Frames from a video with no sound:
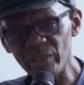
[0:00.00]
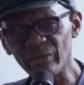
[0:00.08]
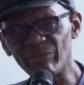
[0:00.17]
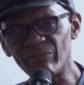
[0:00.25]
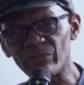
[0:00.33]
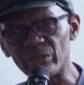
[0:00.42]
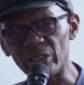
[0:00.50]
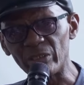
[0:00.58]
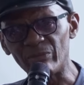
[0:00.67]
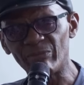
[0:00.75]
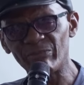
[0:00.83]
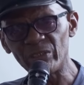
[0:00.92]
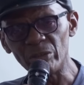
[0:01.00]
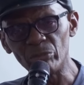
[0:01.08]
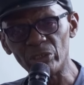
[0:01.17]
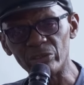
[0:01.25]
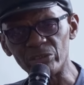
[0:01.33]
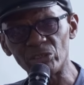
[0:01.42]
if the
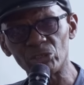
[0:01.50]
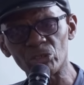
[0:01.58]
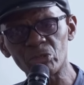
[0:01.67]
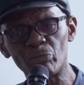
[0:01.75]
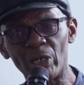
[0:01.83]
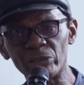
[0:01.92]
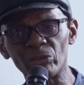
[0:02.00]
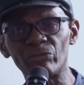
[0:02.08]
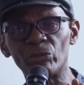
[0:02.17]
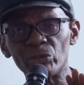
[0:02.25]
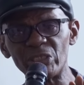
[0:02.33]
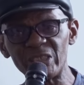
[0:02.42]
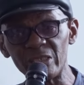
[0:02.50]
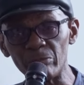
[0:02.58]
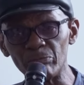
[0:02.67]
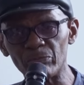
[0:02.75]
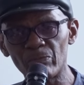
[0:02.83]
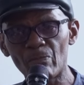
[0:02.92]
female is just part of your
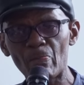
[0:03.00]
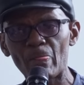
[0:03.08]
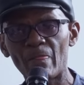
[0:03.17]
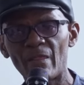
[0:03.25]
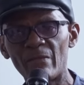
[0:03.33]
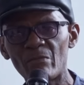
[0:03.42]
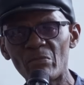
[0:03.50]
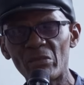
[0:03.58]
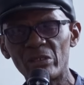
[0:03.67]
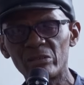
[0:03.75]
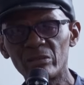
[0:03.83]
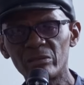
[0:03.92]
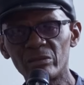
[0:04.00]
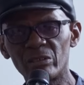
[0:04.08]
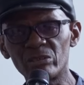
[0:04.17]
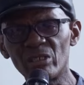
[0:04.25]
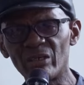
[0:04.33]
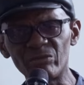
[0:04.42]
team?
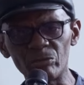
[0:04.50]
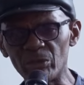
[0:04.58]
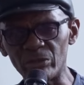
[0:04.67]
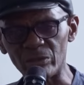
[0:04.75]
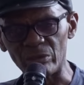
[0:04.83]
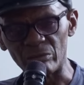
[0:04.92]
Doesn't have to be the